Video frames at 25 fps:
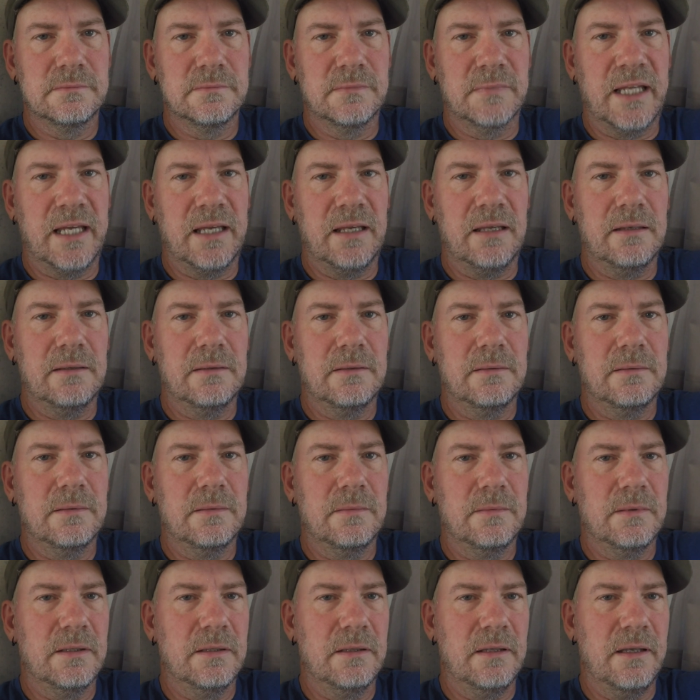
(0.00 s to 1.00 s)
Like,
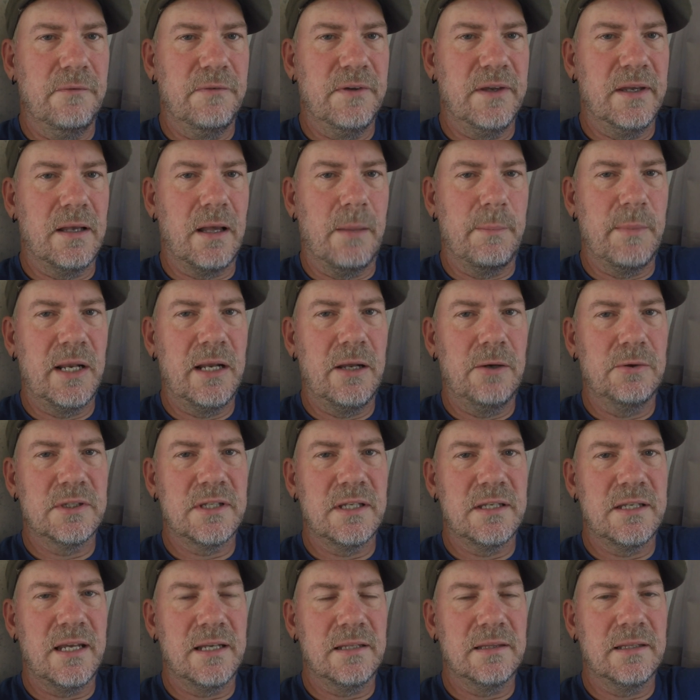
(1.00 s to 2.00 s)
if you're coming out
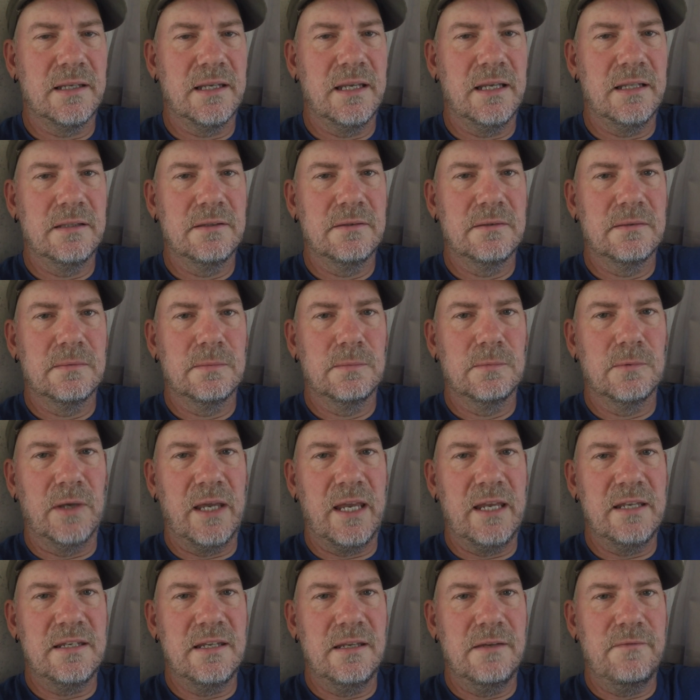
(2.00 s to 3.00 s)
to take the kids
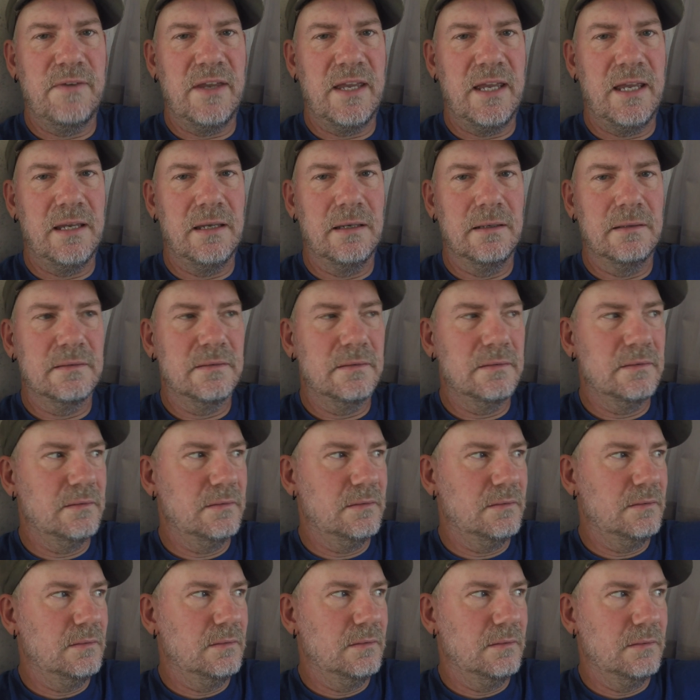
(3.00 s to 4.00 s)
ATVing,
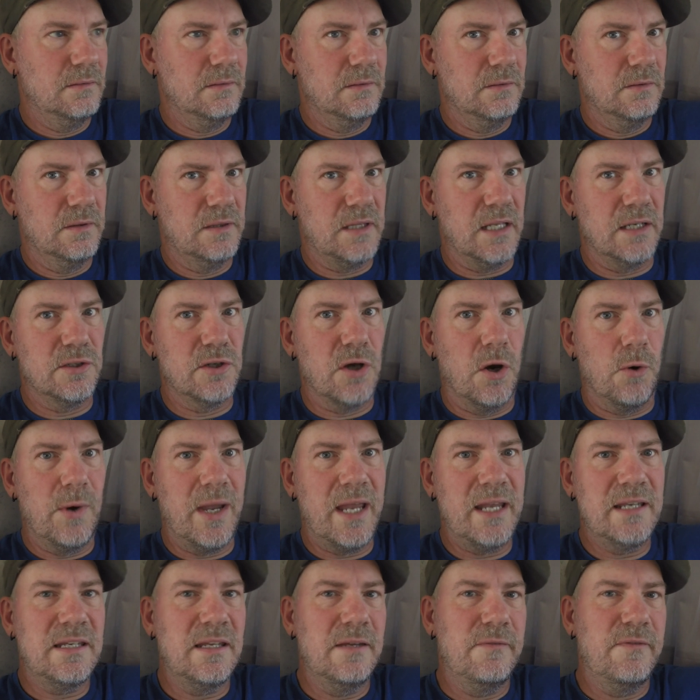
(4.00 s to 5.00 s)
then go
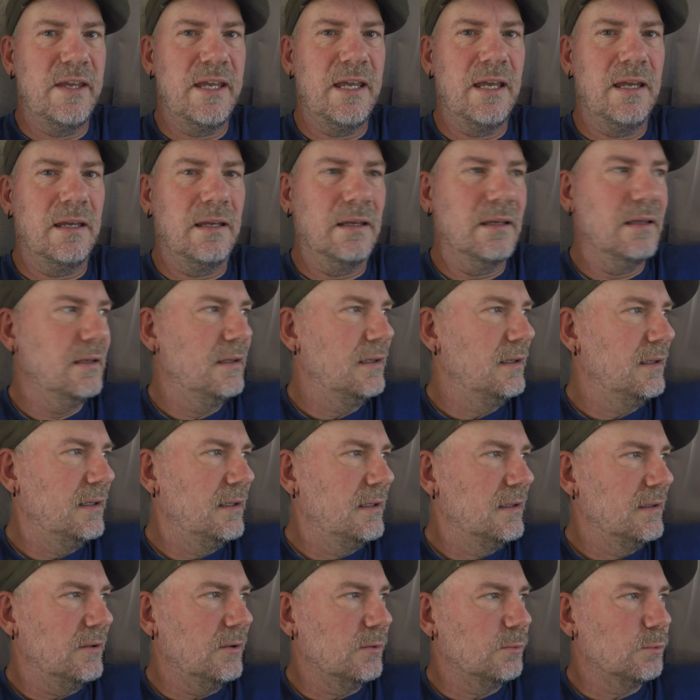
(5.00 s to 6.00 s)
ATVing.
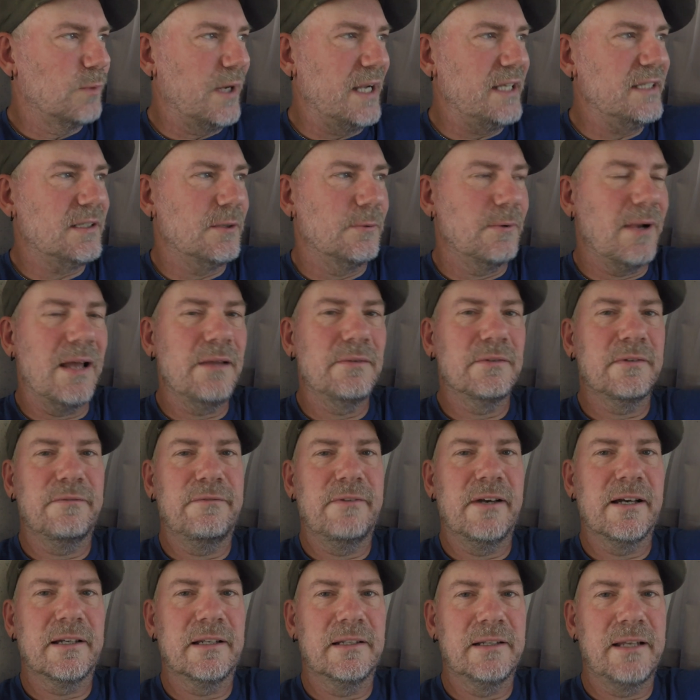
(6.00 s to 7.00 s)
Don't race around
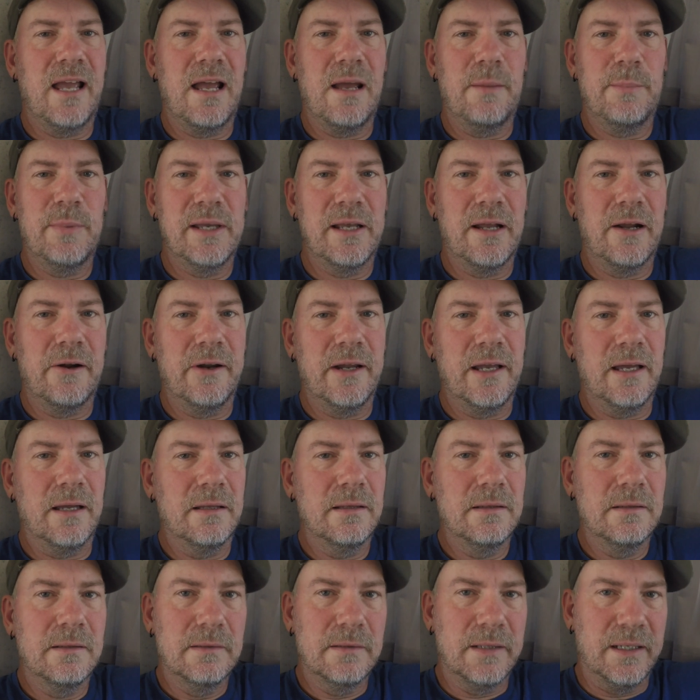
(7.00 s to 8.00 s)
the camping area.
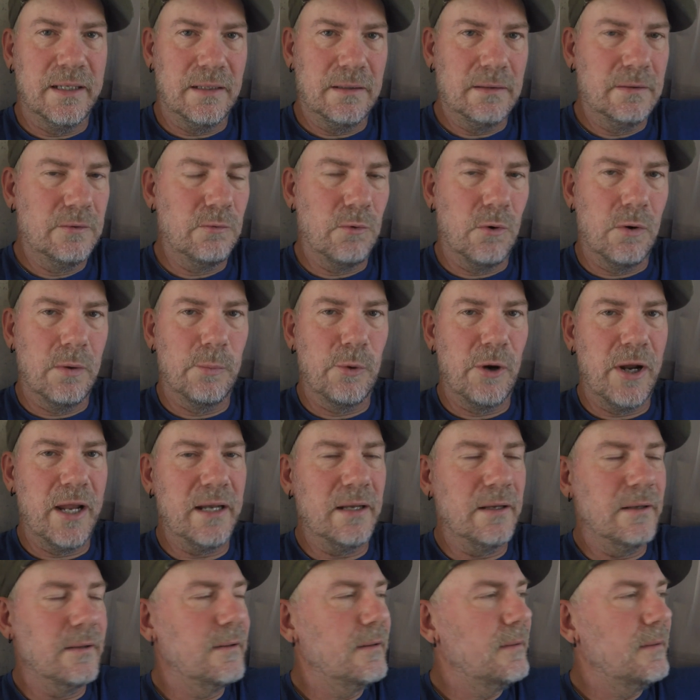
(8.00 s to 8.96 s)
Like, grow a brain.